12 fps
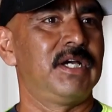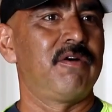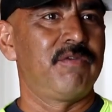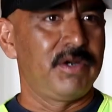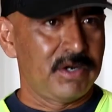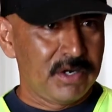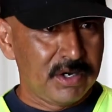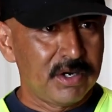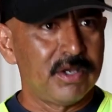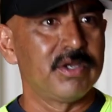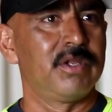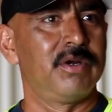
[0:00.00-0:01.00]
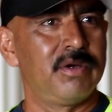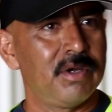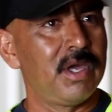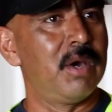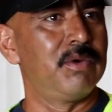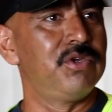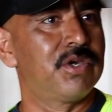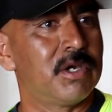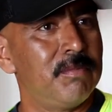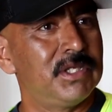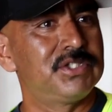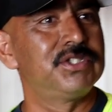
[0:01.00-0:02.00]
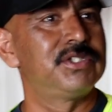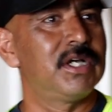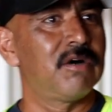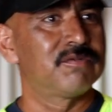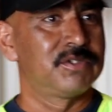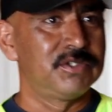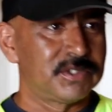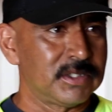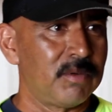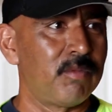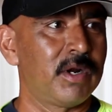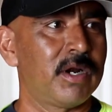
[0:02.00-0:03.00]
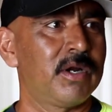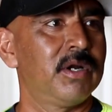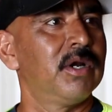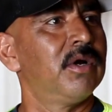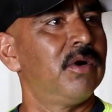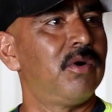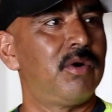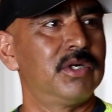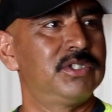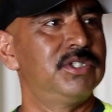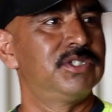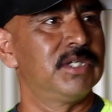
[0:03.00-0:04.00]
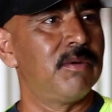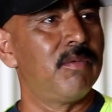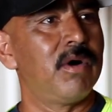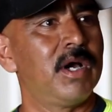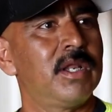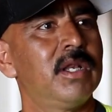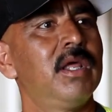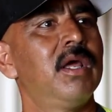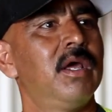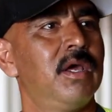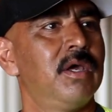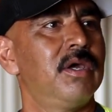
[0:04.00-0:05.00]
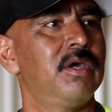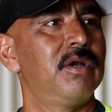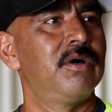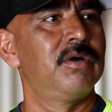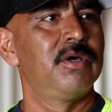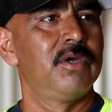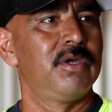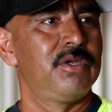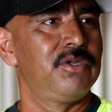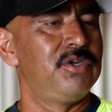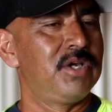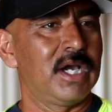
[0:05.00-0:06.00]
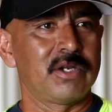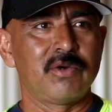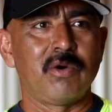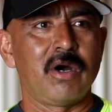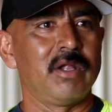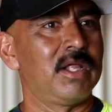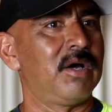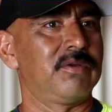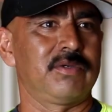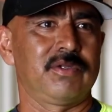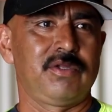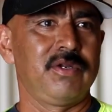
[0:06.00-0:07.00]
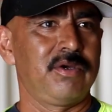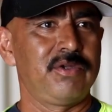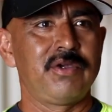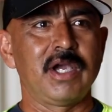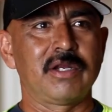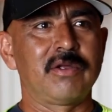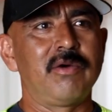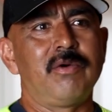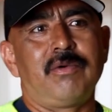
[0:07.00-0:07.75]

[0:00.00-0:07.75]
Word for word: myself here, you know, and when you commit yourself to somewhere or to someone, you know, you got to go all out. You know, you got to